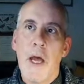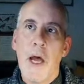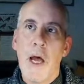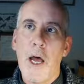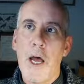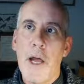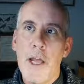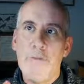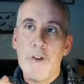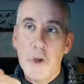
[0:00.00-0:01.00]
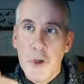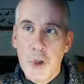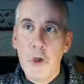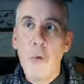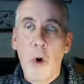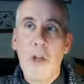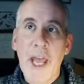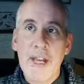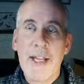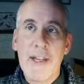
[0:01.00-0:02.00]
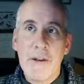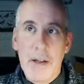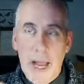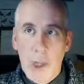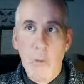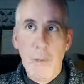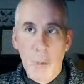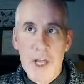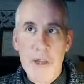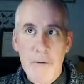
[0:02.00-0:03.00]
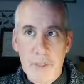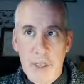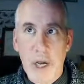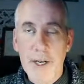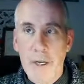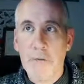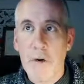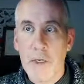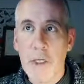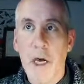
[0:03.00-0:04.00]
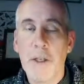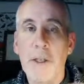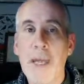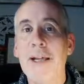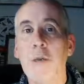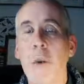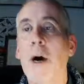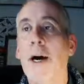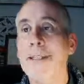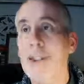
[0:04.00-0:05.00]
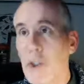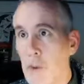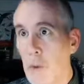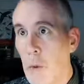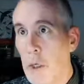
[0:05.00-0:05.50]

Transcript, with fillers: Uh, if you do want any help with designing a forest garden, that's what I do.